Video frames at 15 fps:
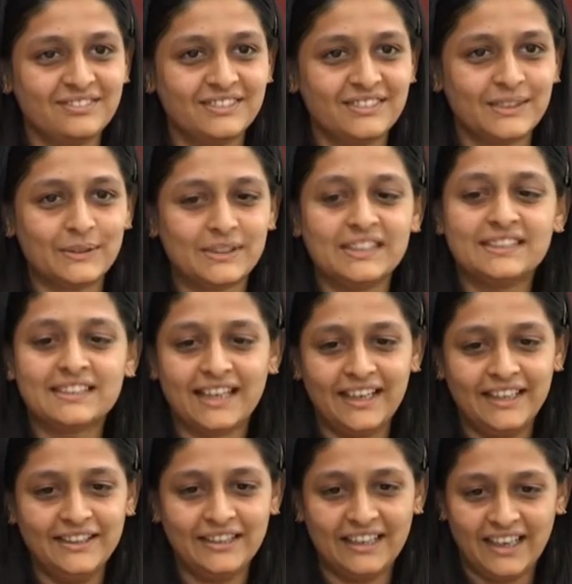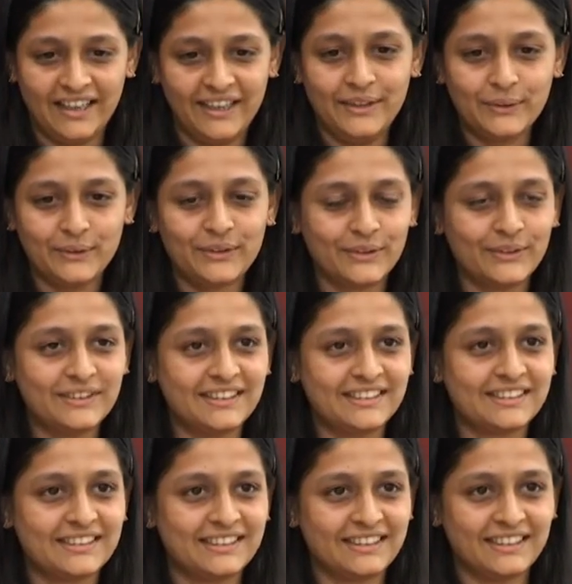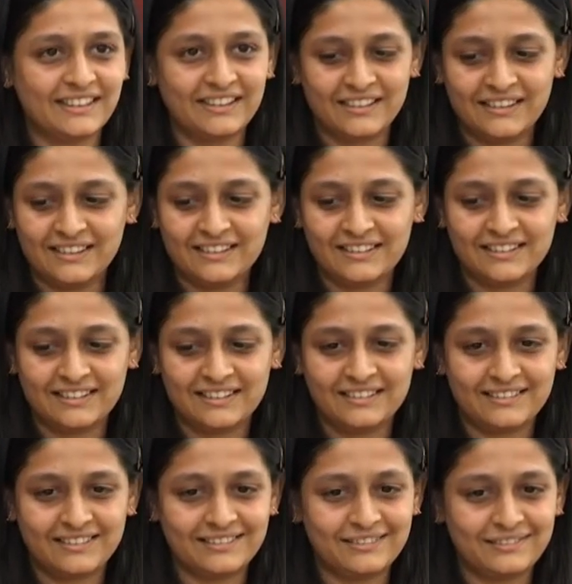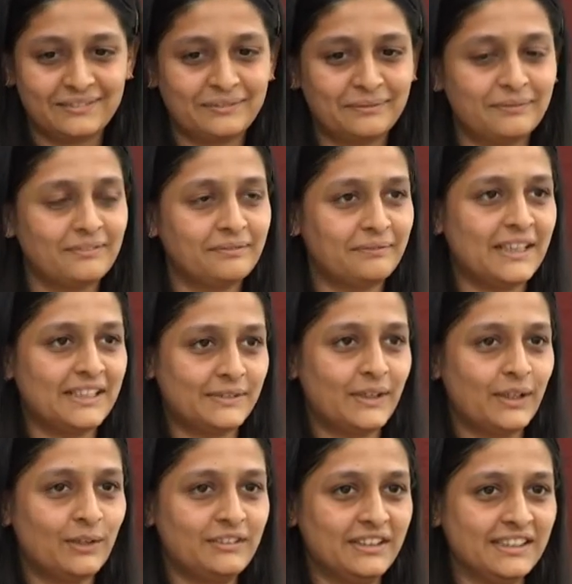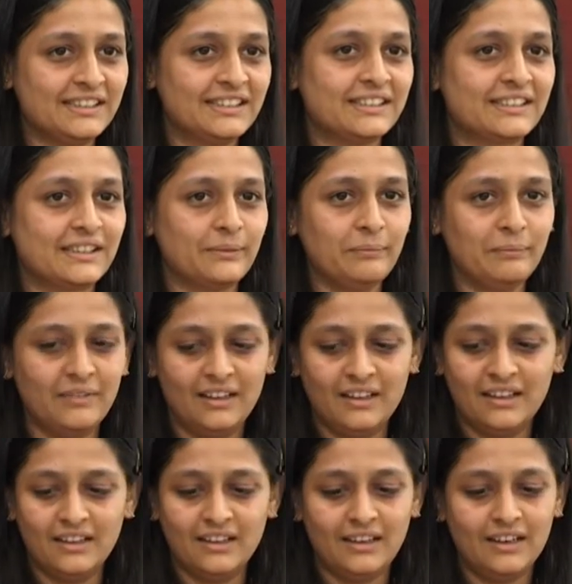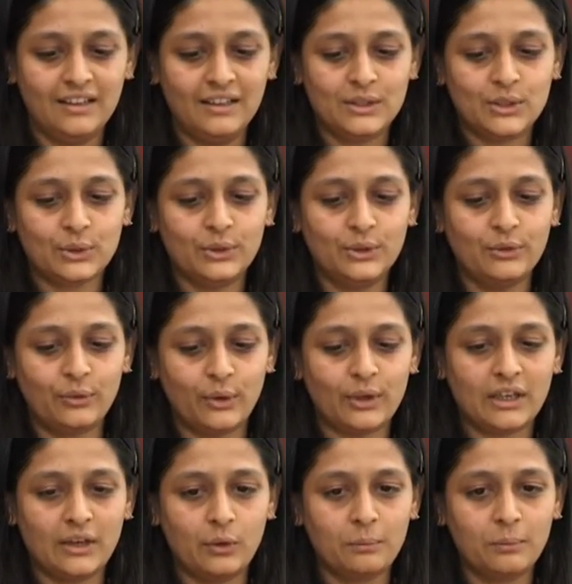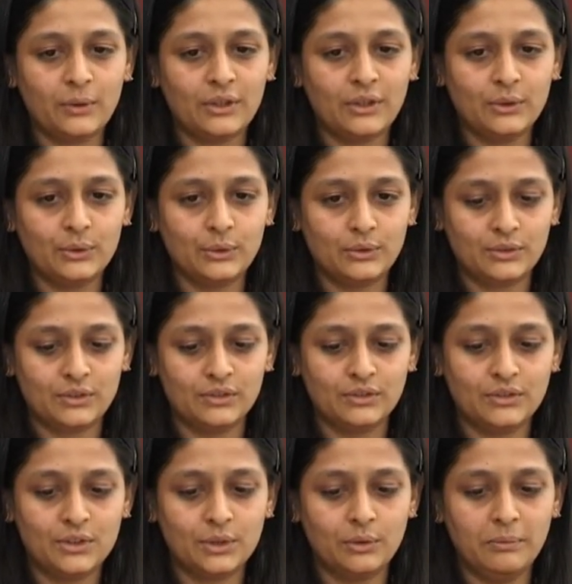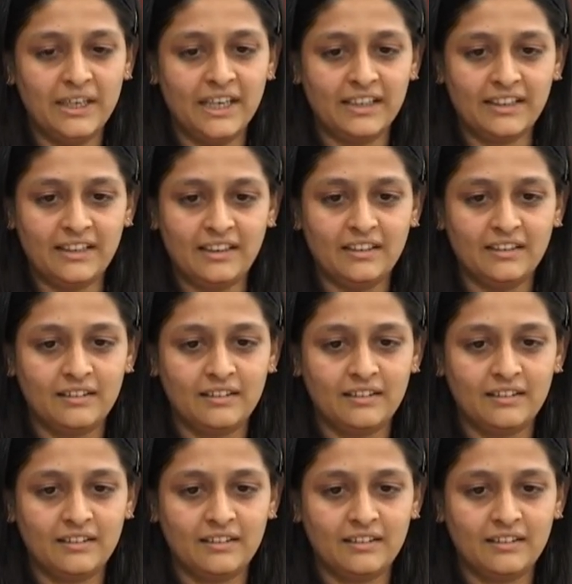So since I, I don't know this uh, password of this system, I will show you what output you should be getting.